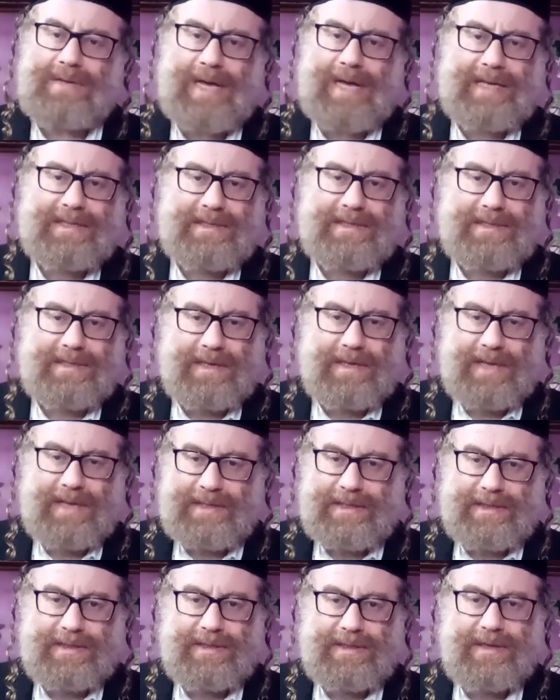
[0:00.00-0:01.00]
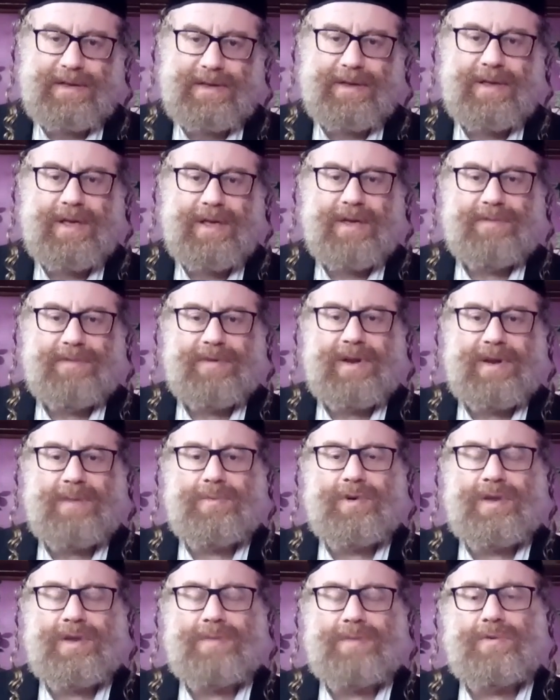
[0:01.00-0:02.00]
That's uh, that's a very
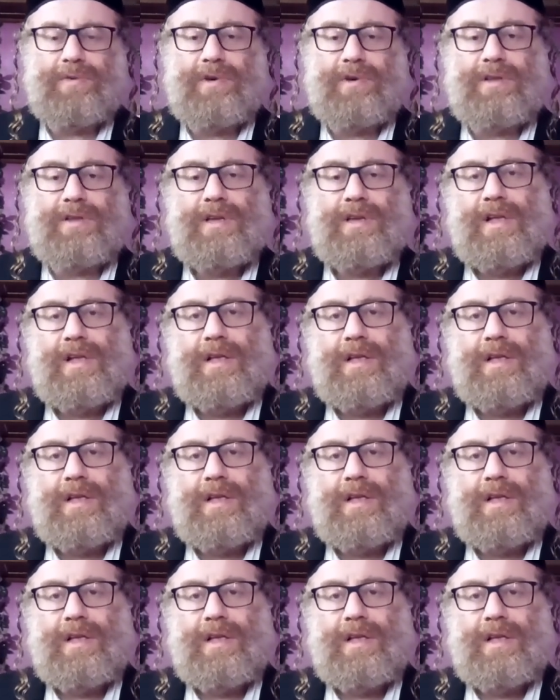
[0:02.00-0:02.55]
important point.